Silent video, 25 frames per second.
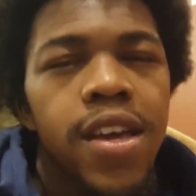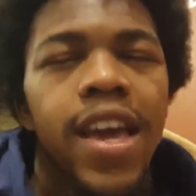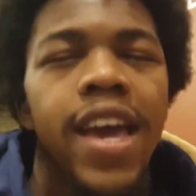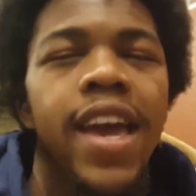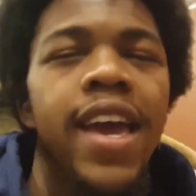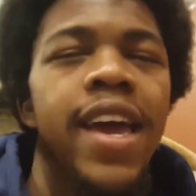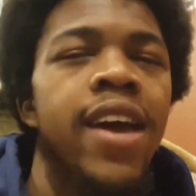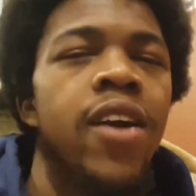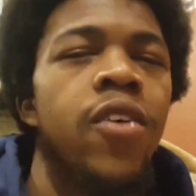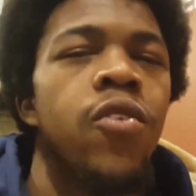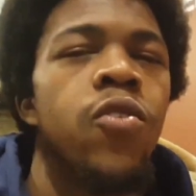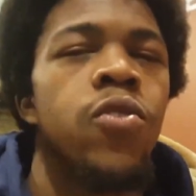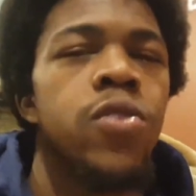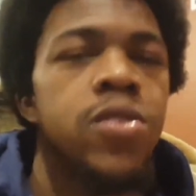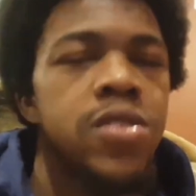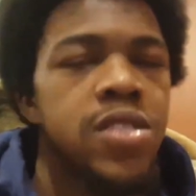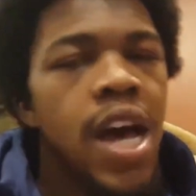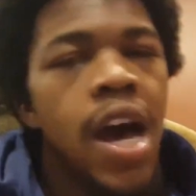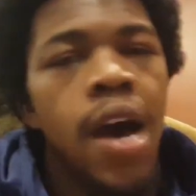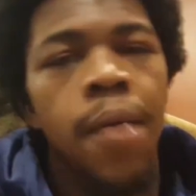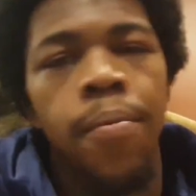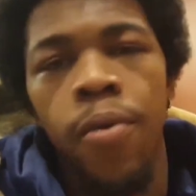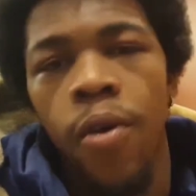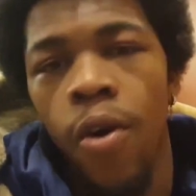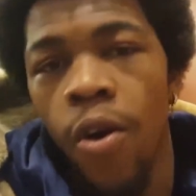And on
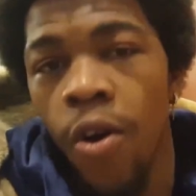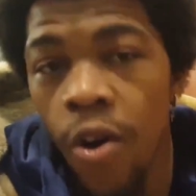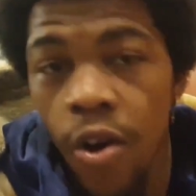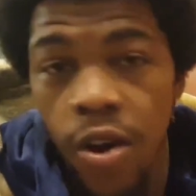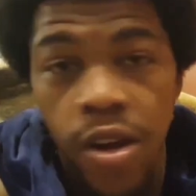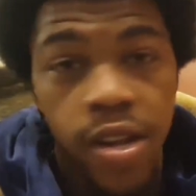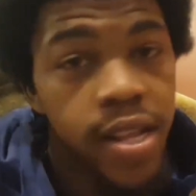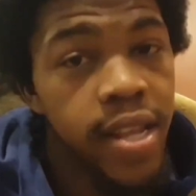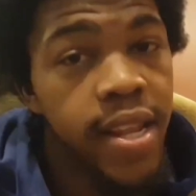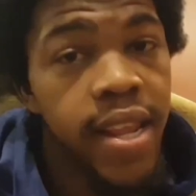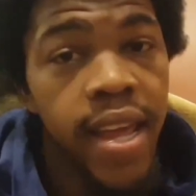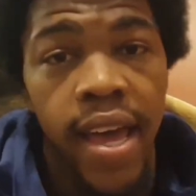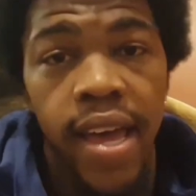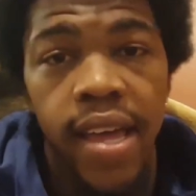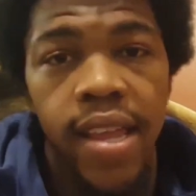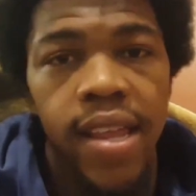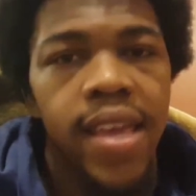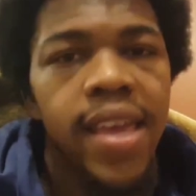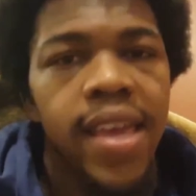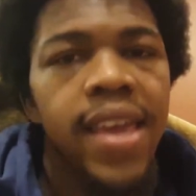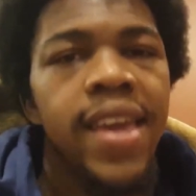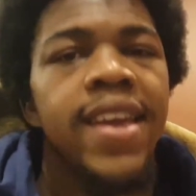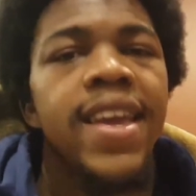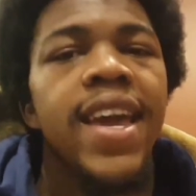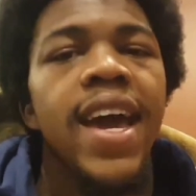top of all of that,
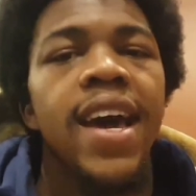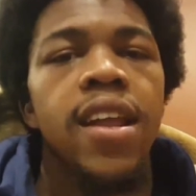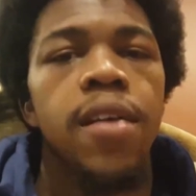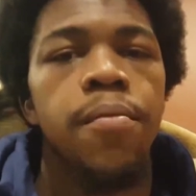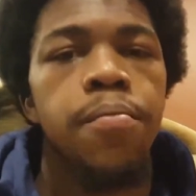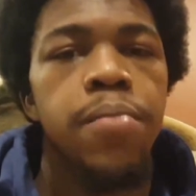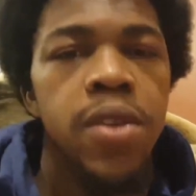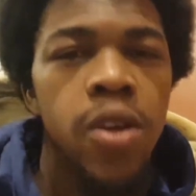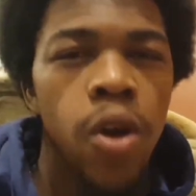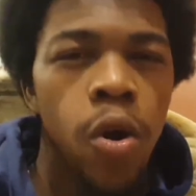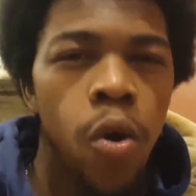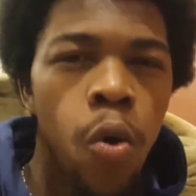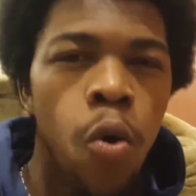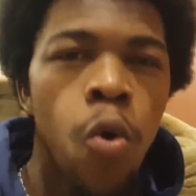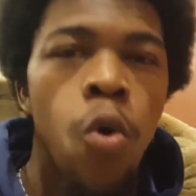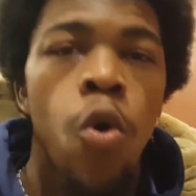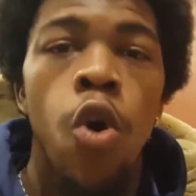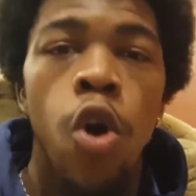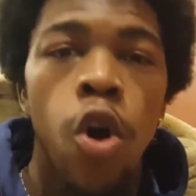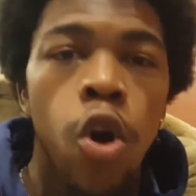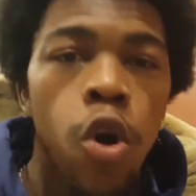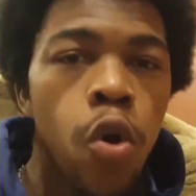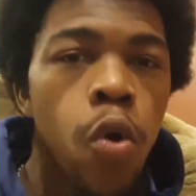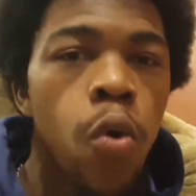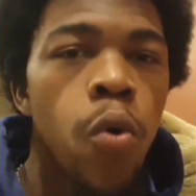it got to be an
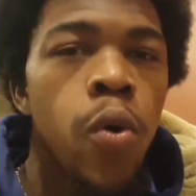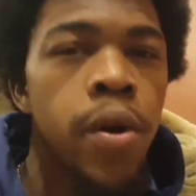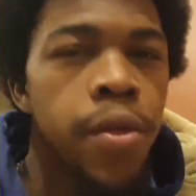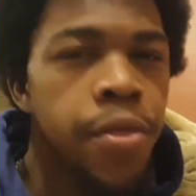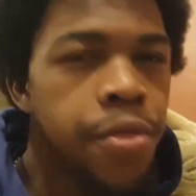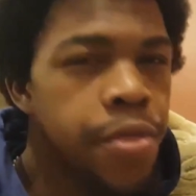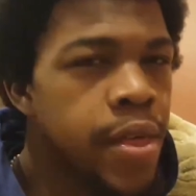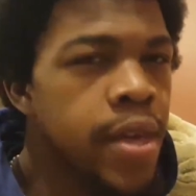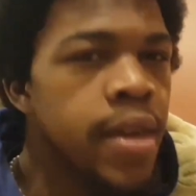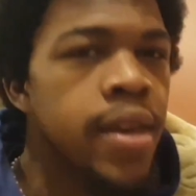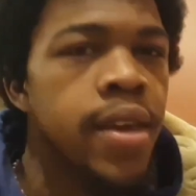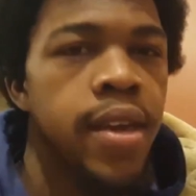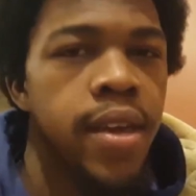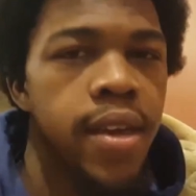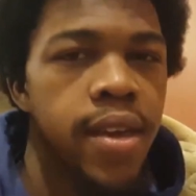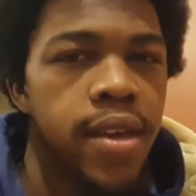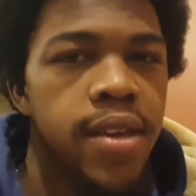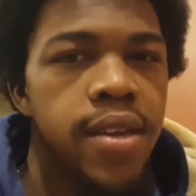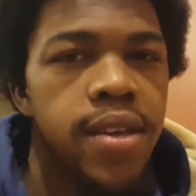ongoing thing.